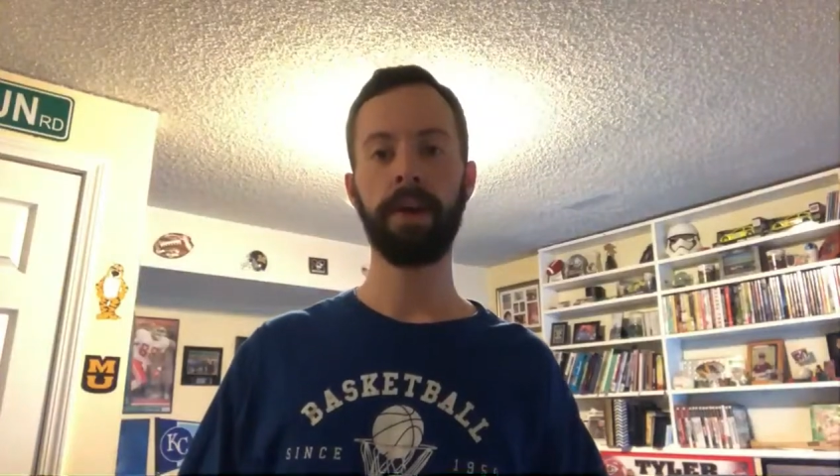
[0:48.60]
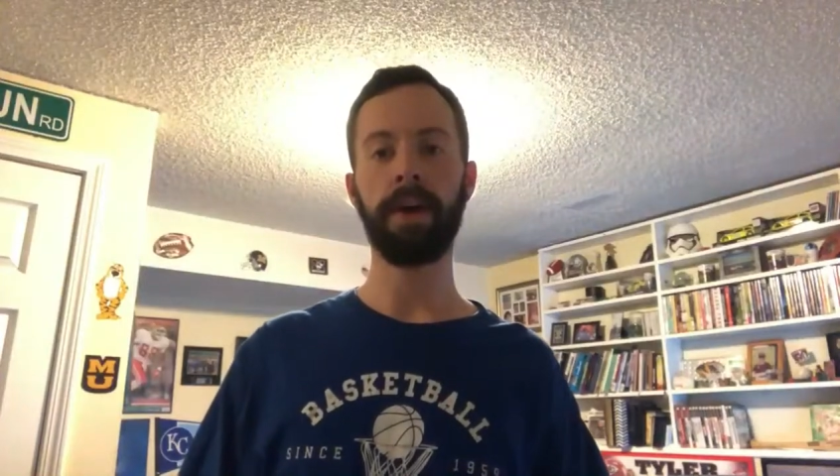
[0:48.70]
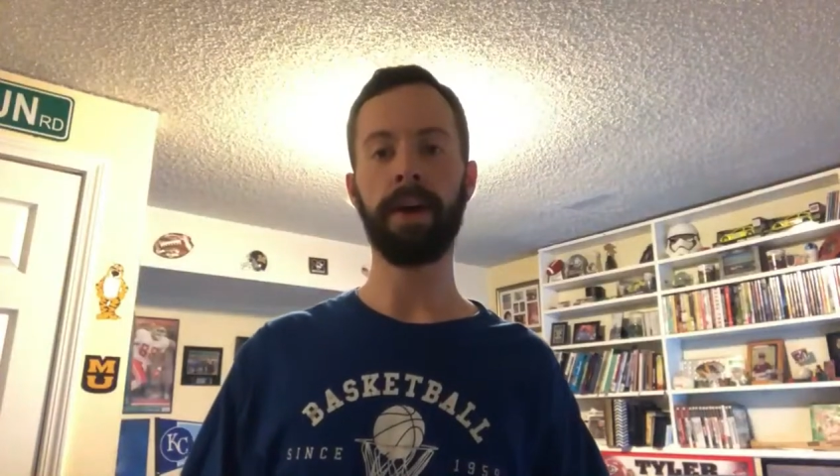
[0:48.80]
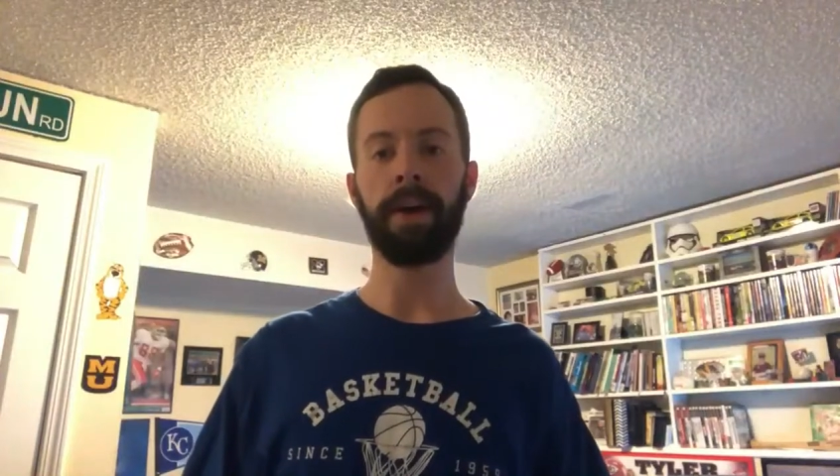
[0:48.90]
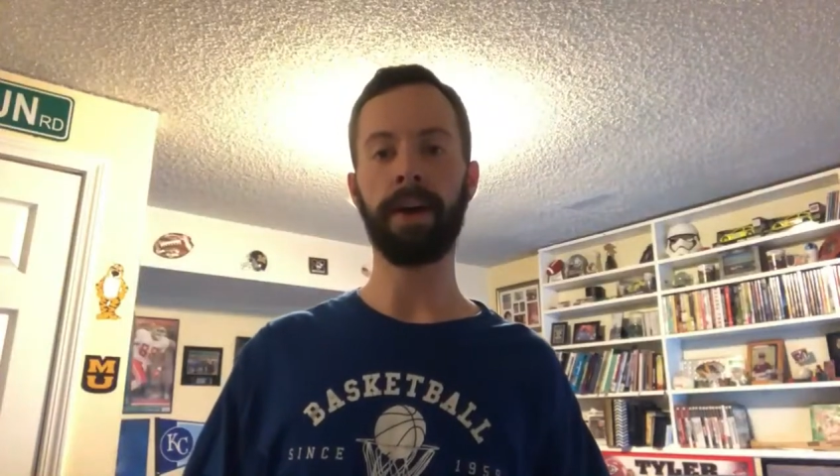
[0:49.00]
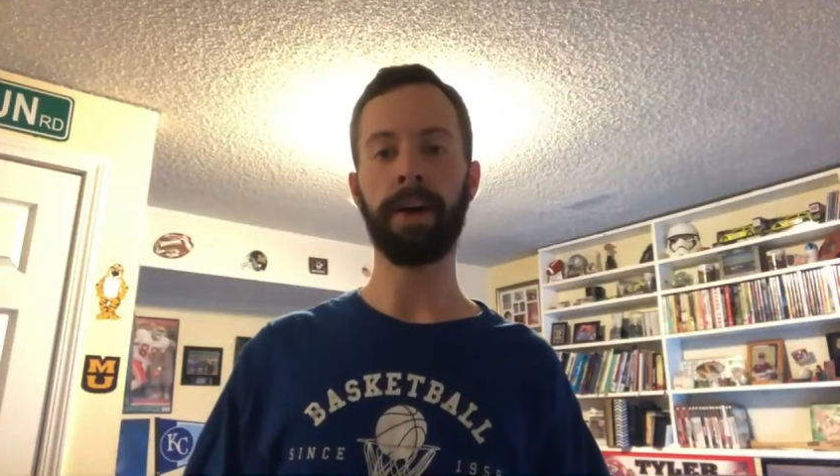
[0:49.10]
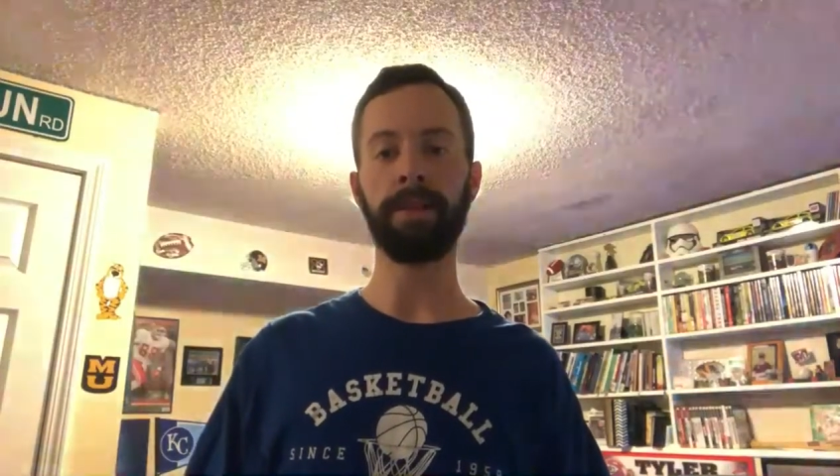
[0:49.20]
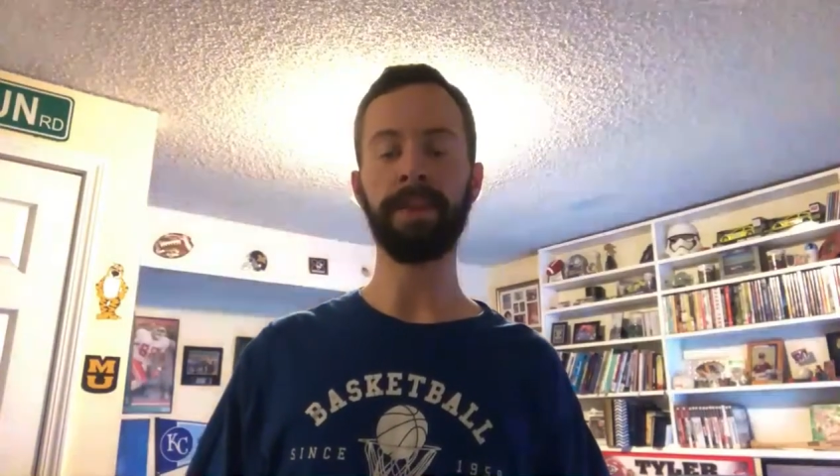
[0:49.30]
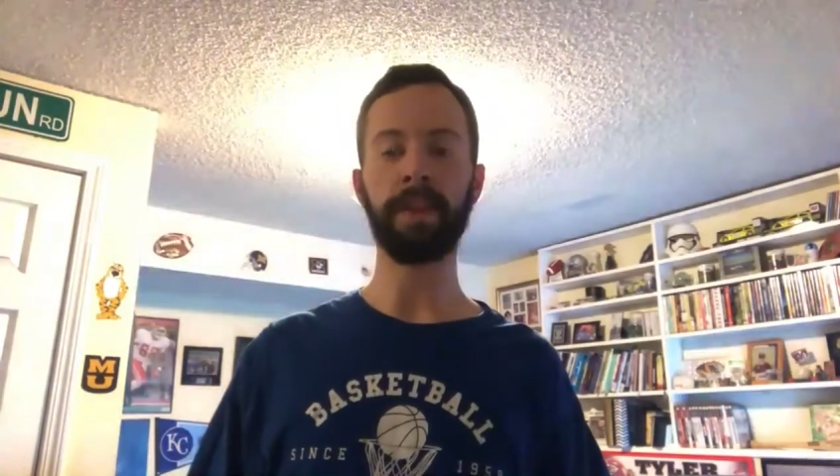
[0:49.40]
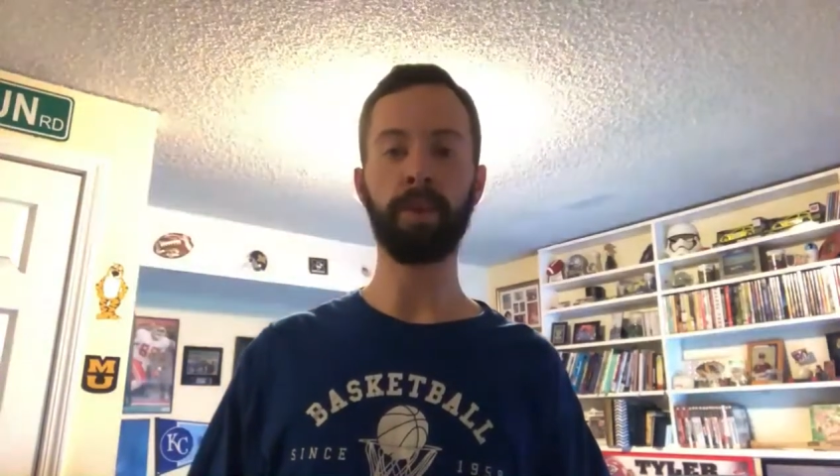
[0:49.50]

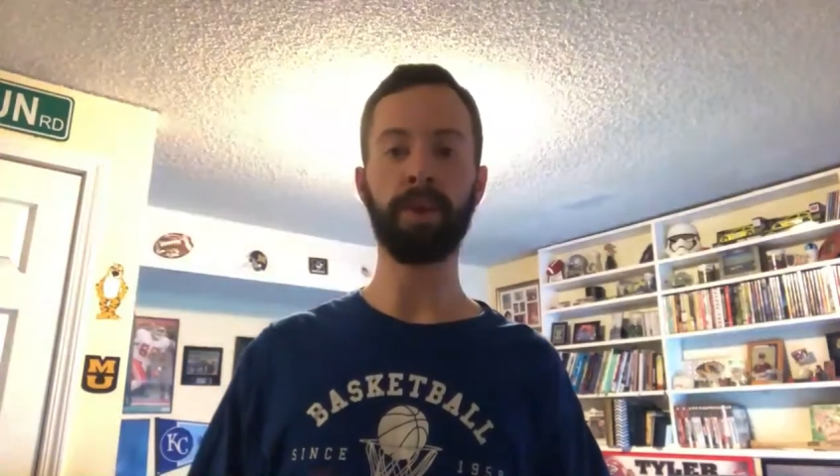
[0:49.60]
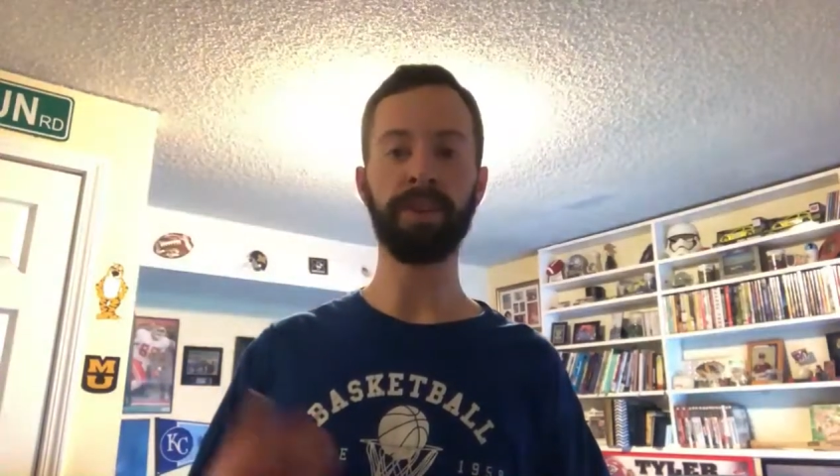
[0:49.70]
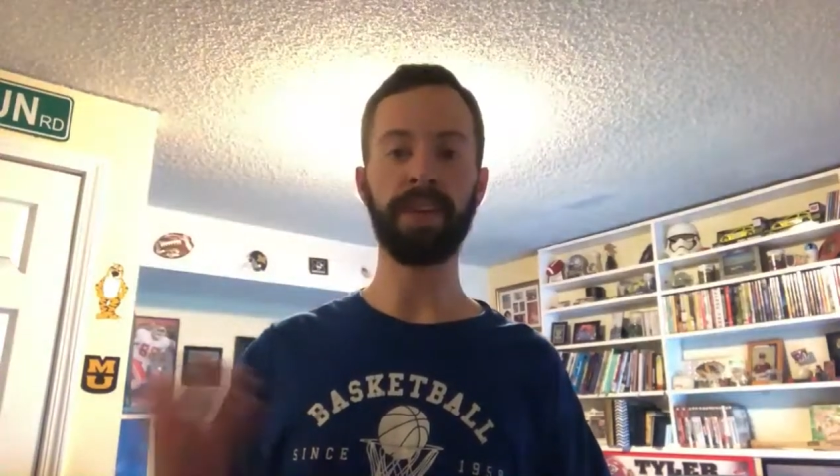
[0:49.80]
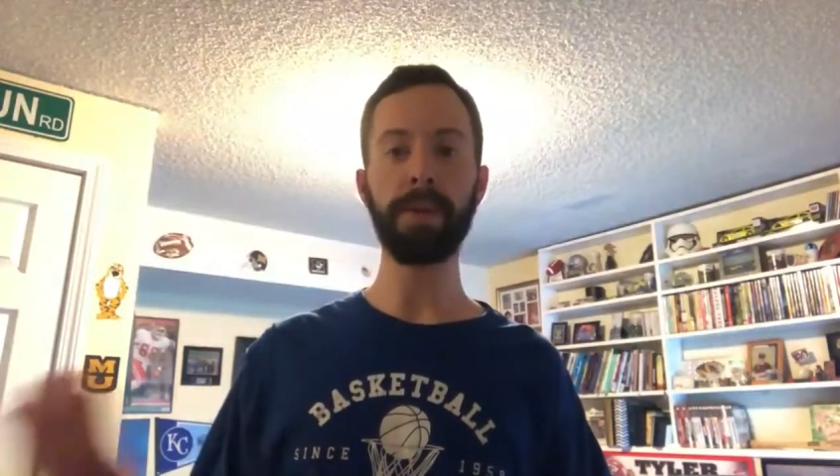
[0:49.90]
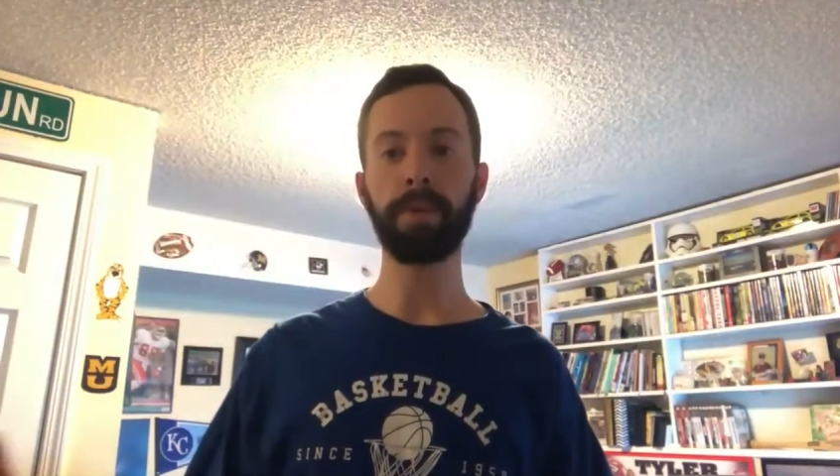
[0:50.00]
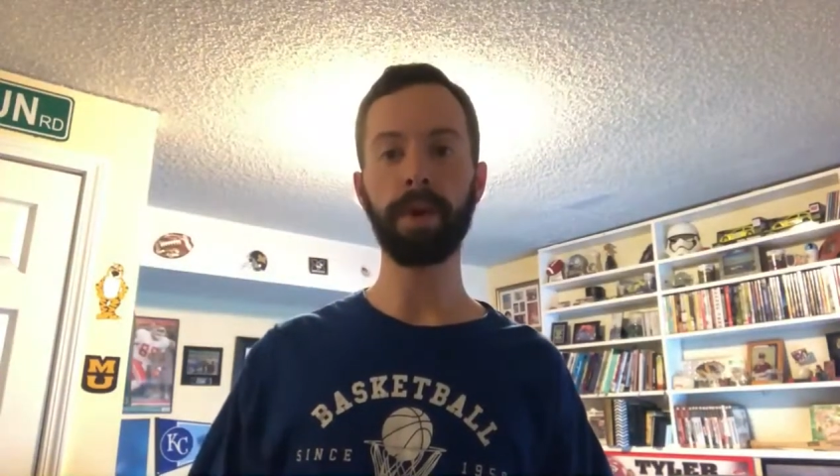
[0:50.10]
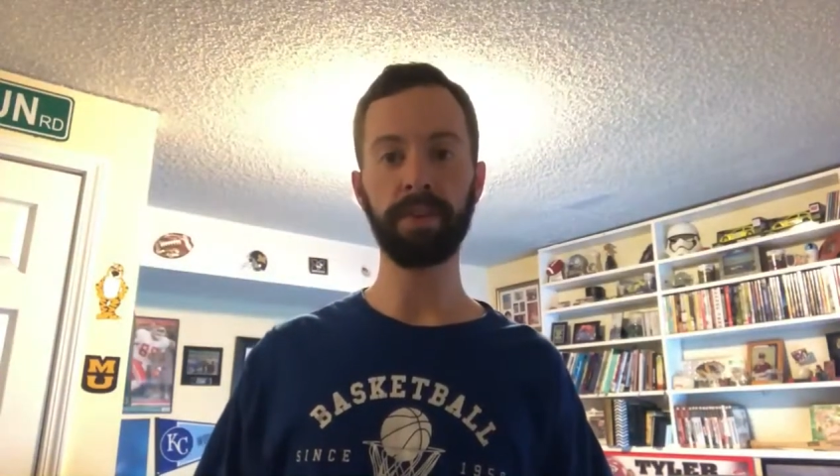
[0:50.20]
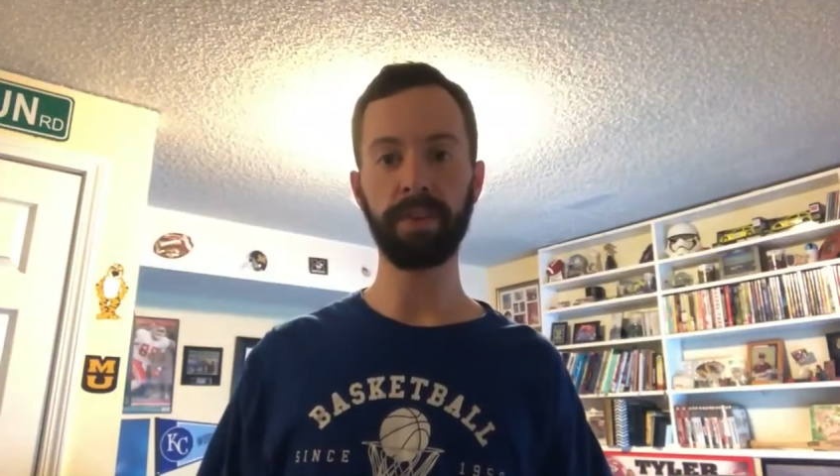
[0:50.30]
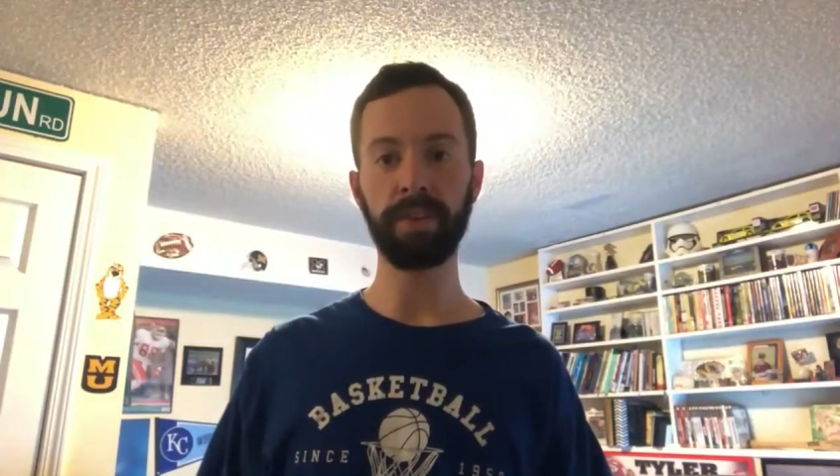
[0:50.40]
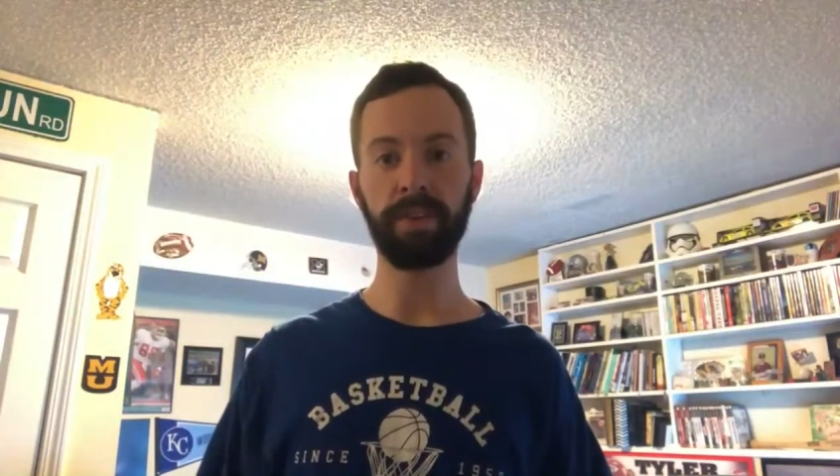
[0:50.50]
And then once that
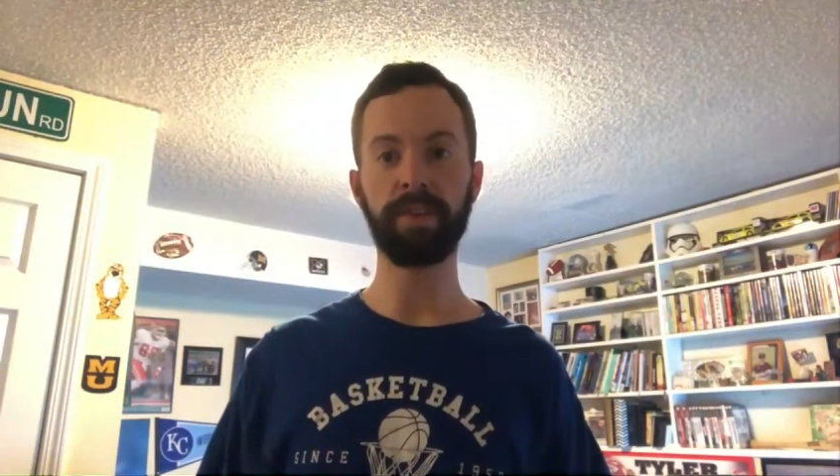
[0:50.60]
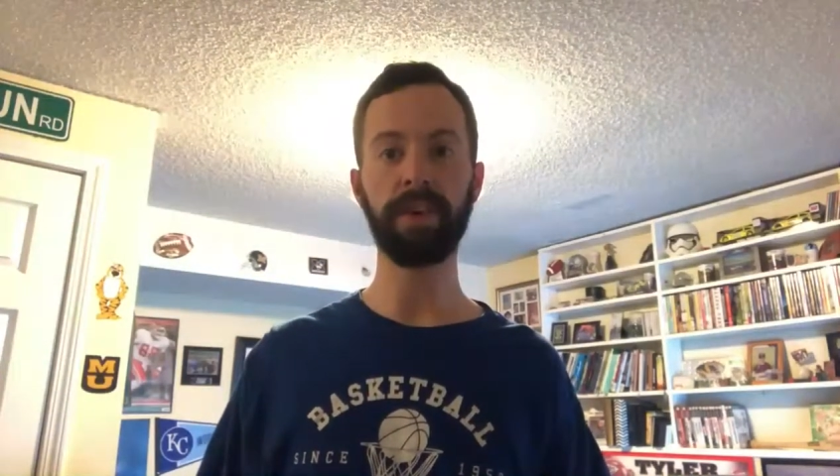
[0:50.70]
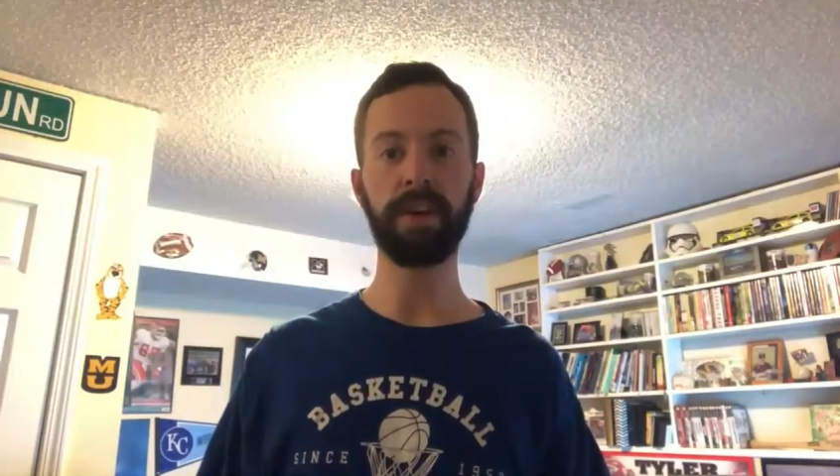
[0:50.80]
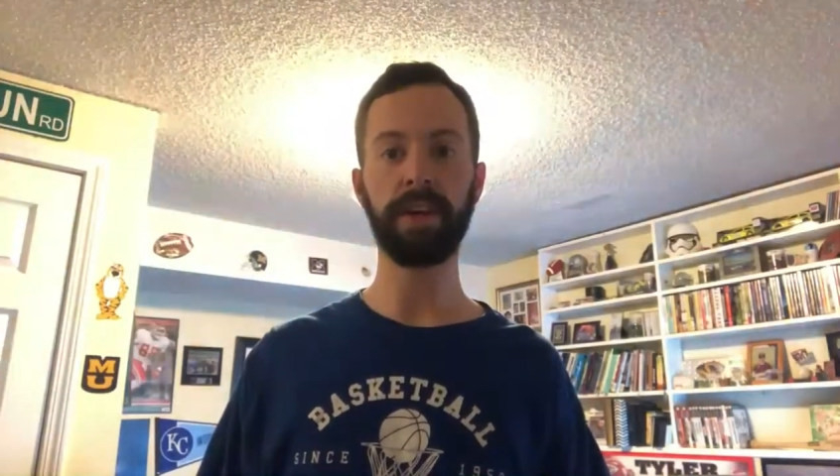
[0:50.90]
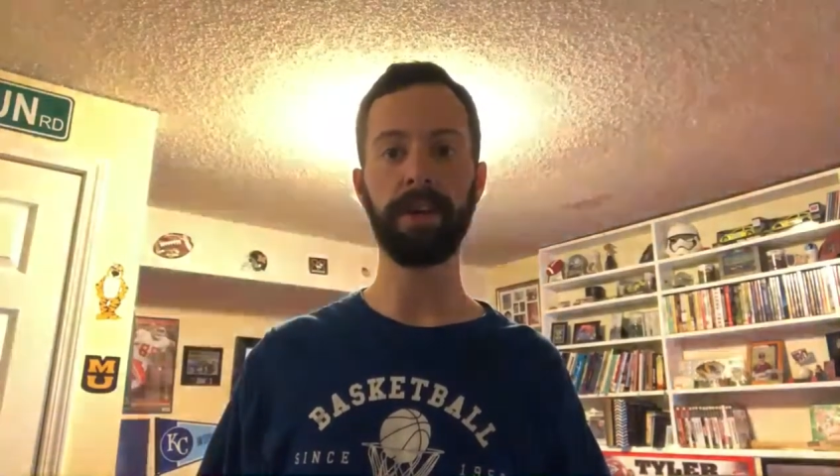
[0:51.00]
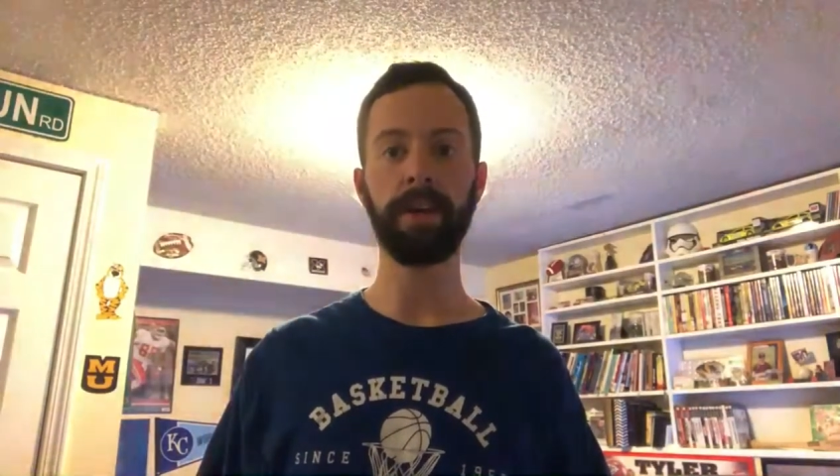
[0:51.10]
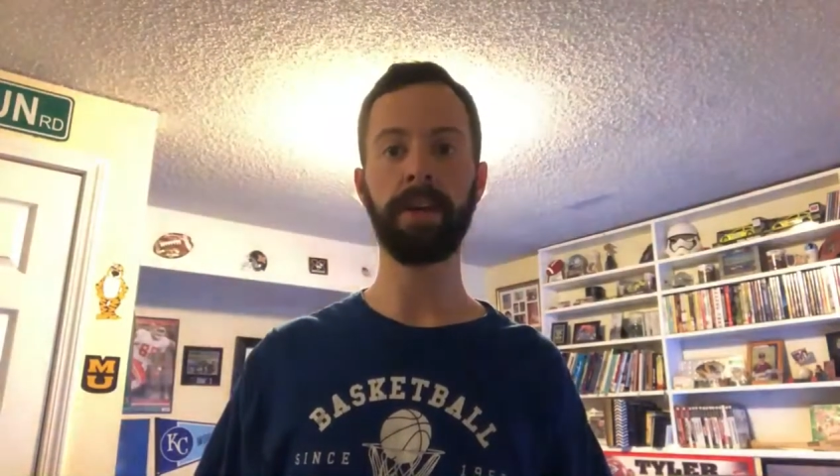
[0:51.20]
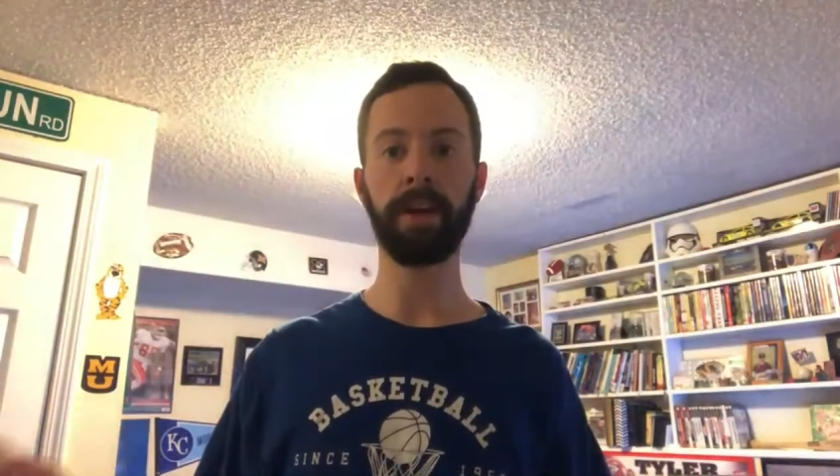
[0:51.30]
process is done